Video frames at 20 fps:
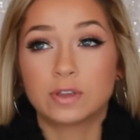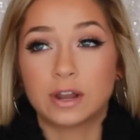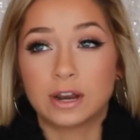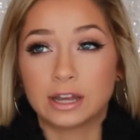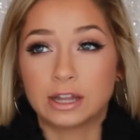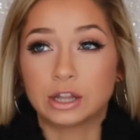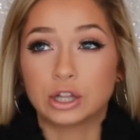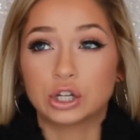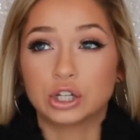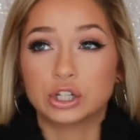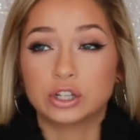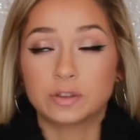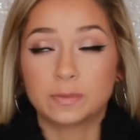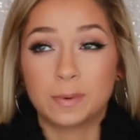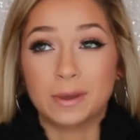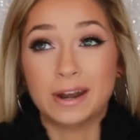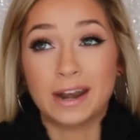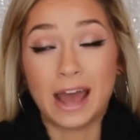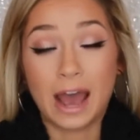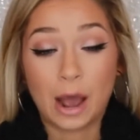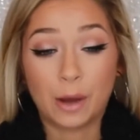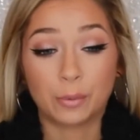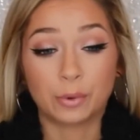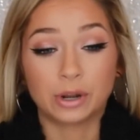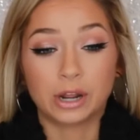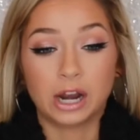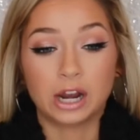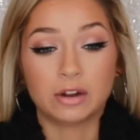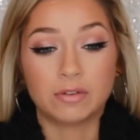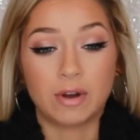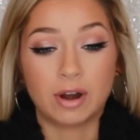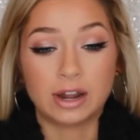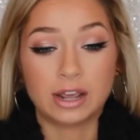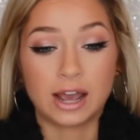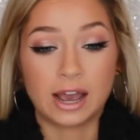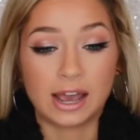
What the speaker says: and I literally spent an hour getting ready.